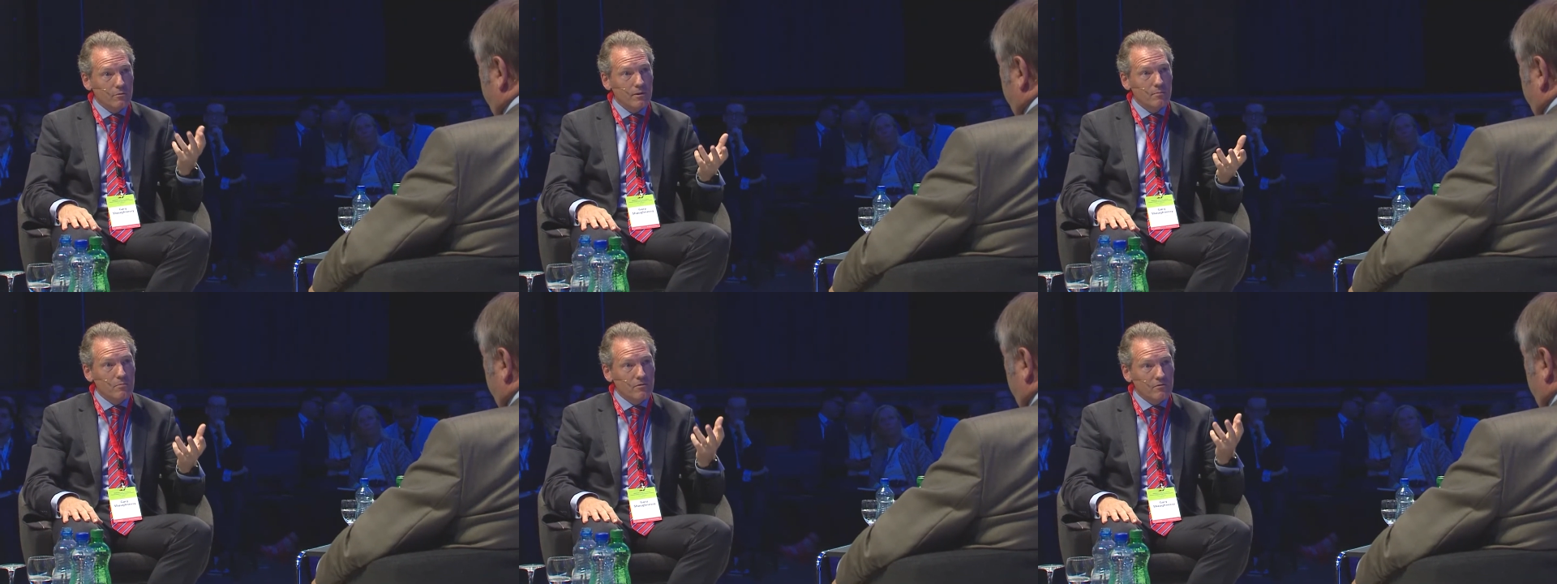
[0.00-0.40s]

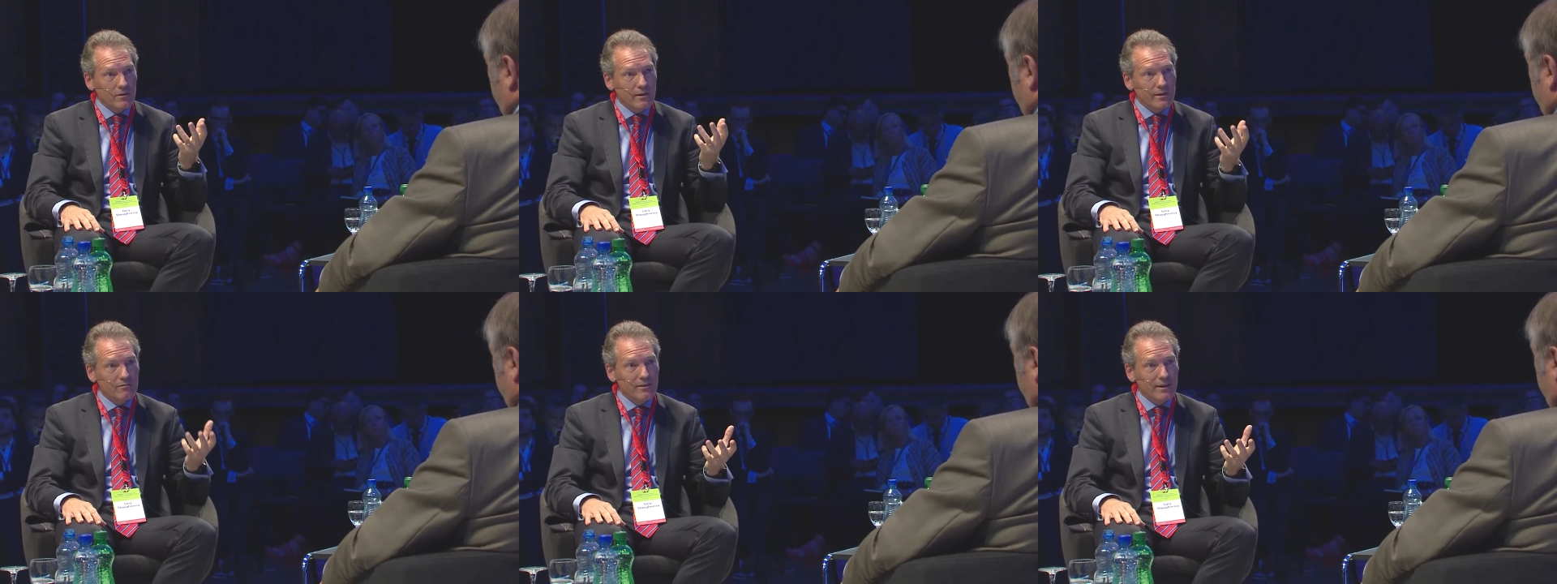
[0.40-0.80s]
we
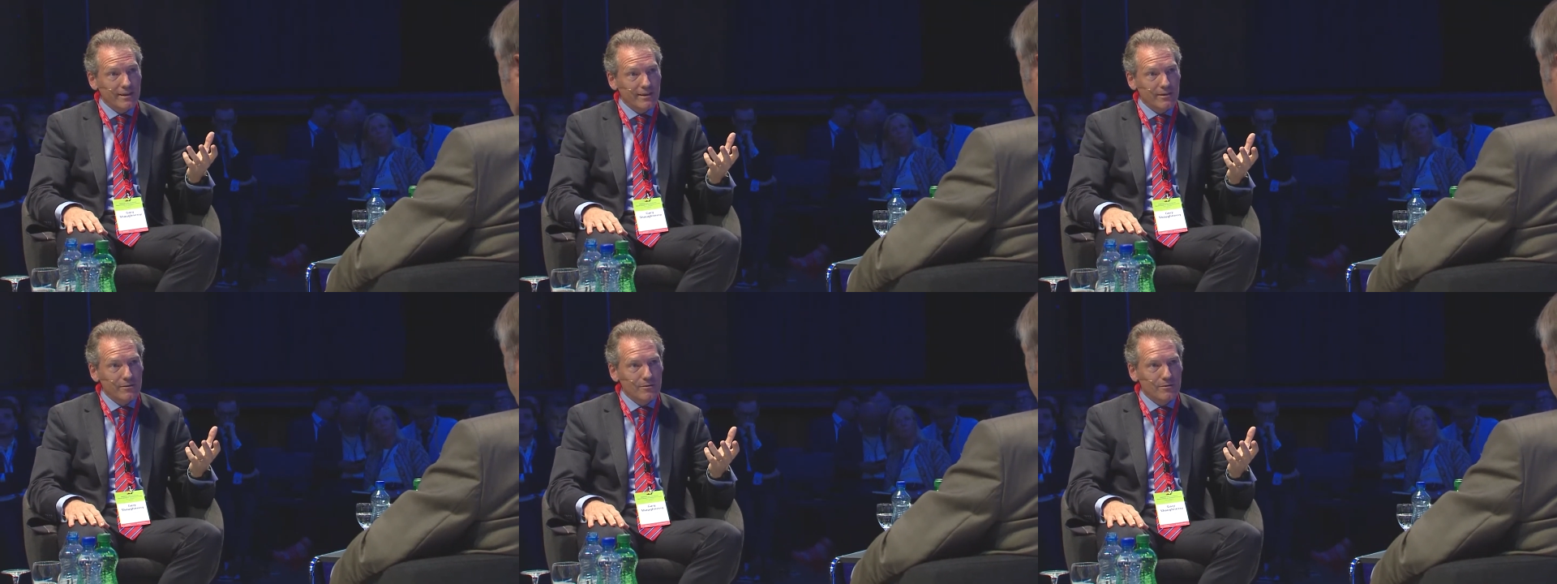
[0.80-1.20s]
provide
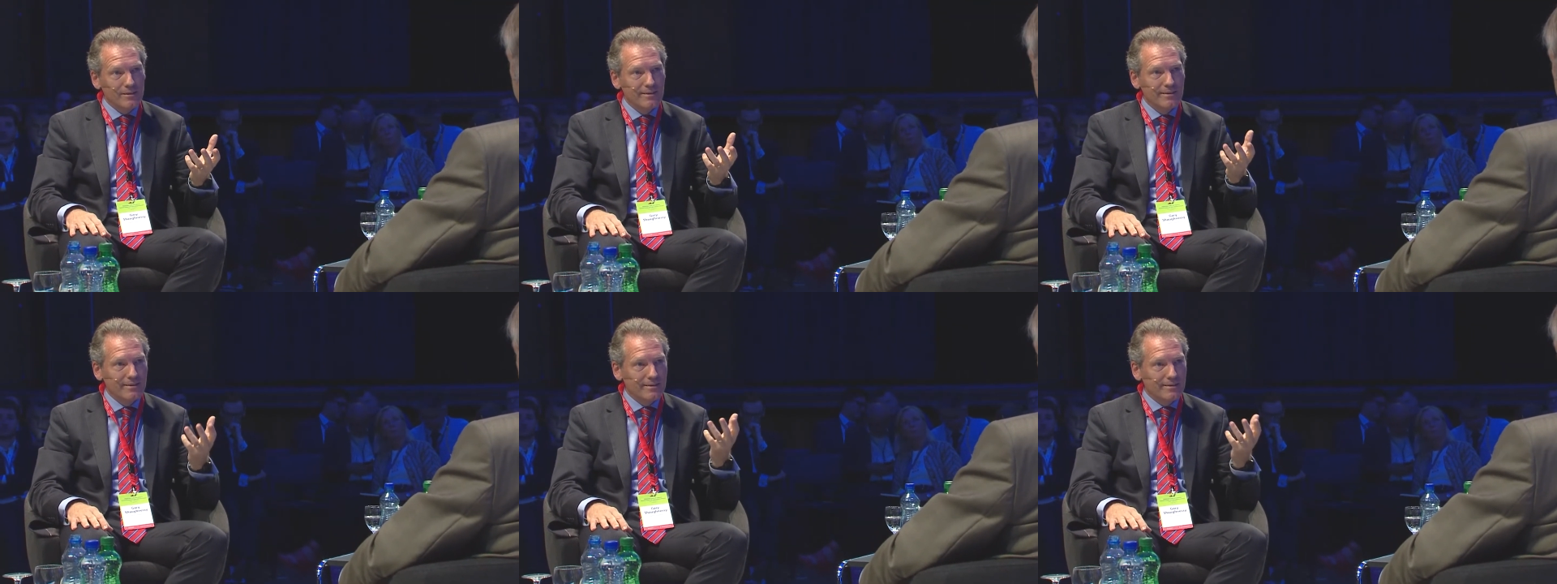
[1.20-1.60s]
value,
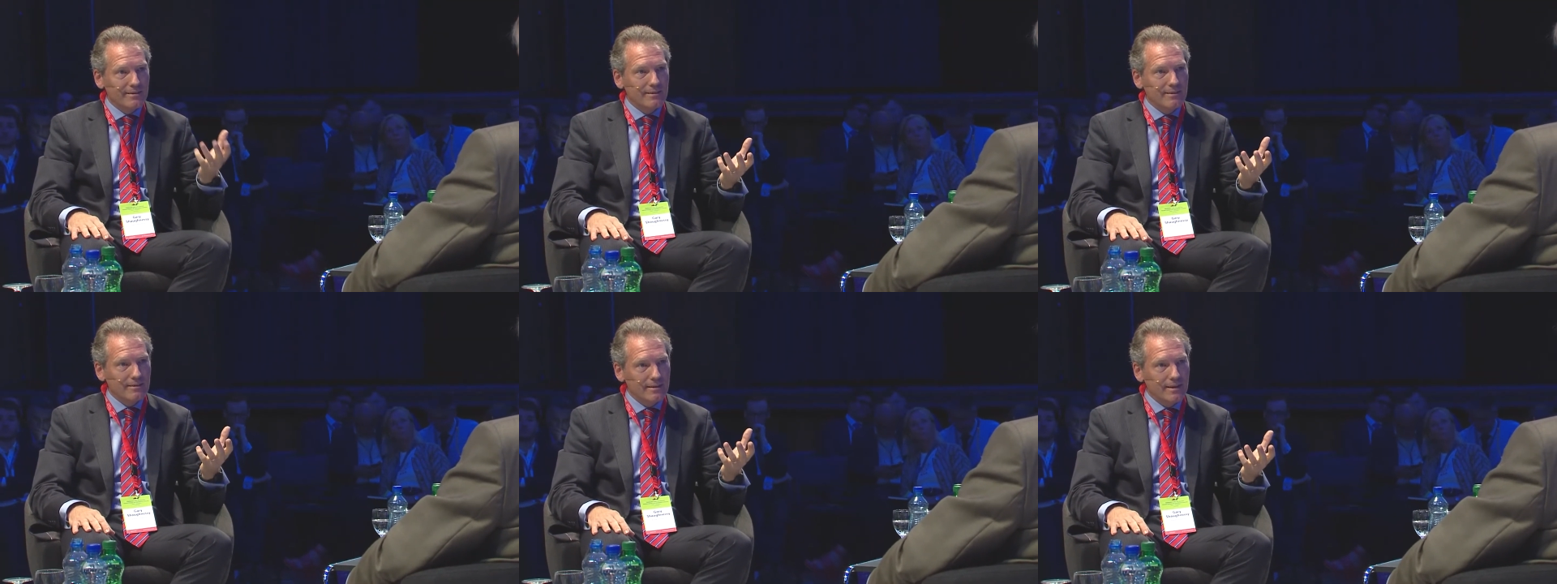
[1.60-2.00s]

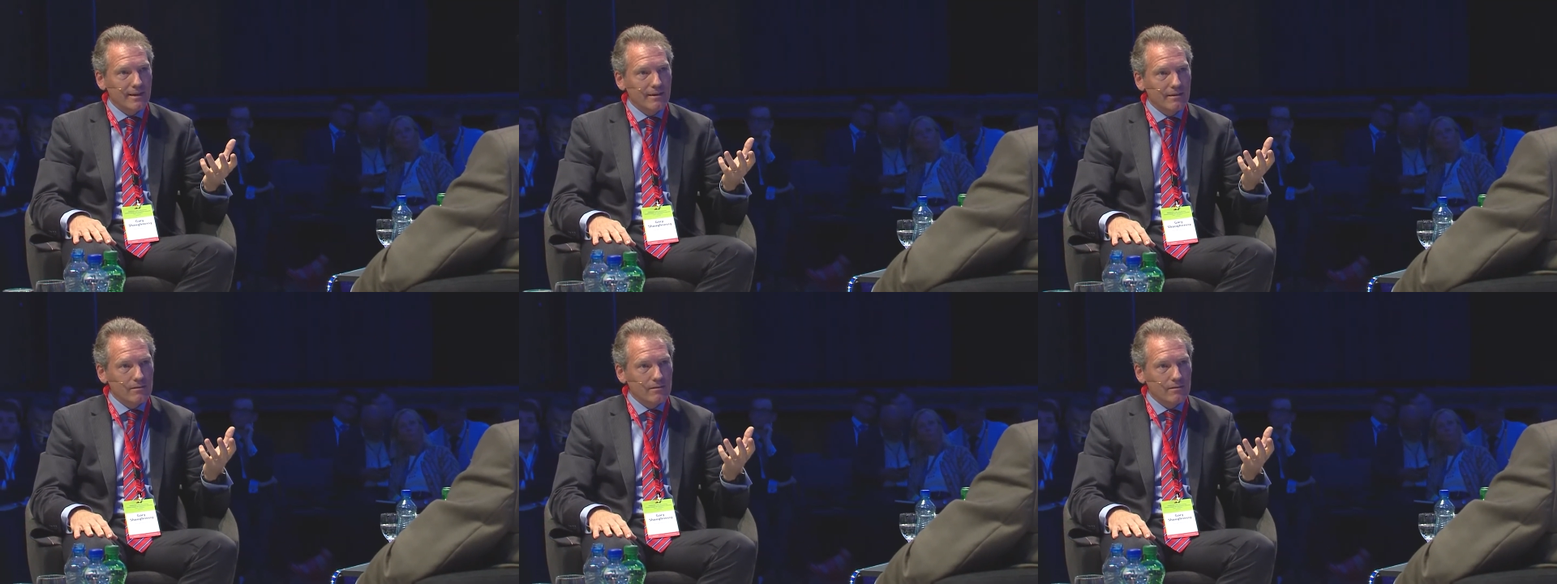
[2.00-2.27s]
they're